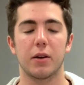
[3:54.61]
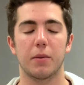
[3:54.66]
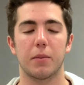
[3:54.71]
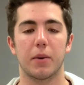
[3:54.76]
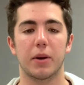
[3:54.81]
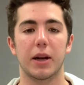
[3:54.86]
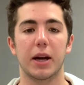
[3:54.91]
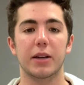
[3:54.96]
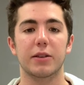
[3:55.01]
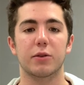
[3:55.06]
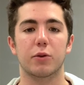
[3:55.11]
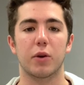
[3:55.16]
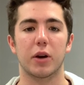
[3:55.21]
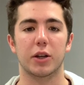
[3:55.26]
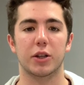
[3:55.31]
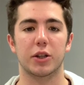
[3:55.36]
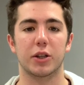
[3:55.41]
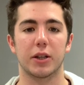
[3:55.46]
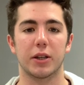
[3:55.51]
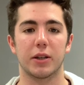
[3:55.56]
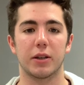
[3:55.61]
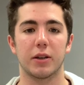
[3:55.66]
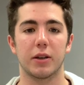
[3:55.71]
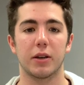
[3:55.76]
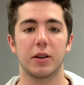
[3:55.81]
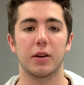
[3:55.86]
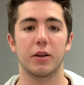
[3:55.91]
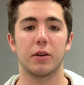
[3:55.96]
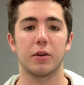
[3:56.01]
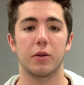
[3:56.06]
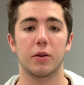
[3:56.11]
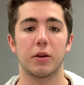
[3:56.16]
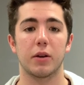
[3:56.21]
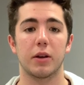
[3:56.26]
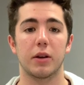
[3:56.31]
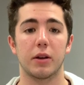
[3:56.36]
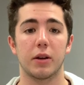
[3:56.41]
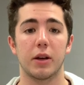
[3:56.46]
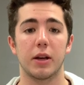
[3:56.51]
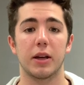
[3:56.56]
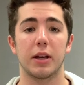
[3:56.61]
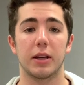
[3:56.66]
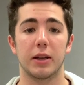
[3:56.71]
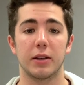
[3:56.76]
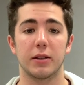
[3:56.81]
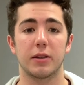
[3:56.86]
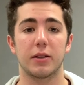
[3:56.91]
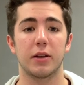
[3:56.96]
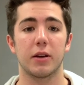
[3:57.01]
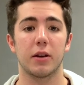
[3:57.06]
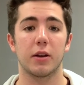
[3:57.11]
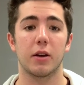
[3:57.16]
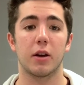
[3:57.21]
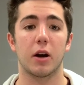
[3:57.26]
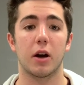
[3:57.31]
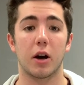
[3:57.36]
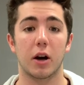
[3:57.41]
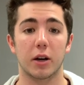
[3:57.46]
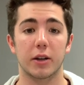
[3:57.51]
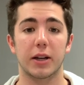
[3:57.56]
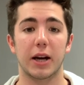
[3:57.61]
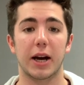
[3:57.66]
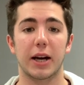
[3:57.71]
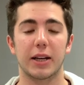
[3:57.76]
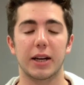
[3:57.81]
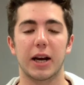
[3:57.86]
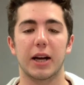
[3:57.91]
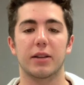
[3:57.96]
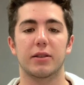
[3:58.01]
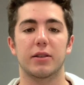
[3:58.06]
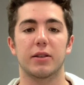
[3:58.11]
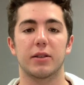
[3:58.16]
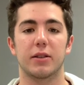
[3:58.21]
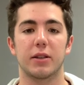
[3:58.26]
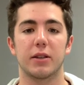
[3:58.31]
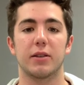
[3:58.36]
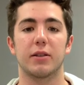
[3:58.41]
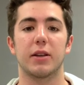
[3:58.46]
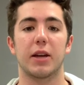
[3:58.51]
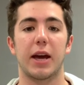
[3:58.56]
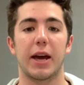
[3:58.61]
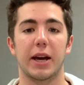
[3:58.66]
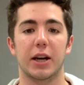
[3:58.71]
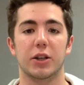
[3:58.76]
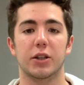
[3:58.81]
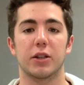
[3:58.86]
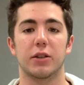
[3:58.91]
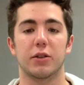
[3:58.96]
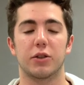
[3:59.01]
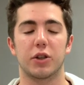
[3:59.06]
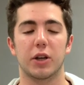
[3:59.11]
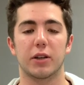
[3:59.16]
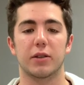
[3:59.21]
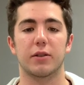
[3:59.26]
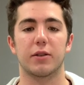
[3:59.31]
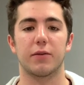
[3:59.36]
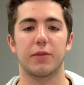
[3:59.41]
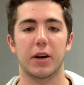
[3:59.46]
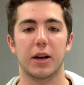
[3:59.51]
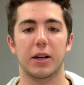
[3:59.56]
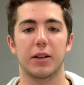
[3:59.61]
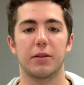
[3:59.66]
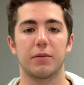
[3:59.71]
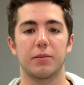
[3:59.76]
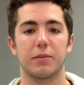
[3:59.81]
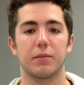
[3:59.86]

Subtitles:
My next question is, are Dionysus' actions justified?